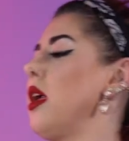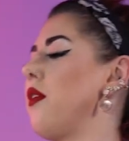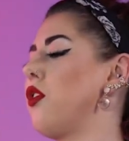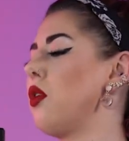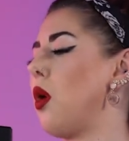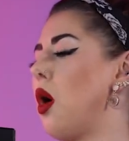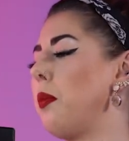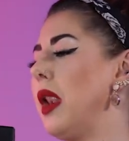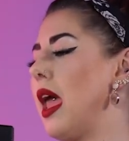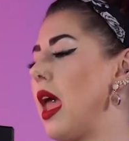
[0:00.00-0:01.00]
if you
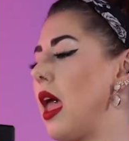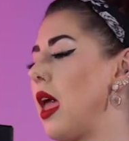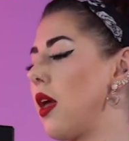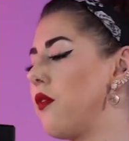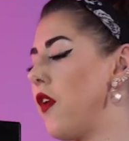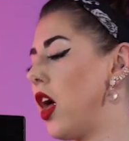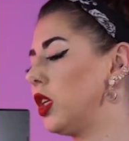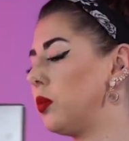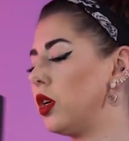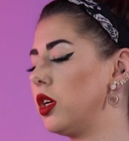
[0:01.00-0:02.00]
are playing
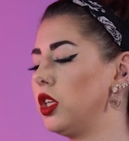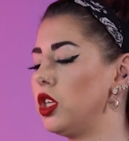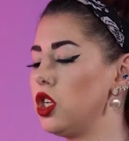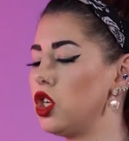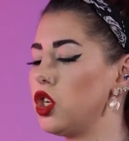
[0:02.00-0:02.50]
first person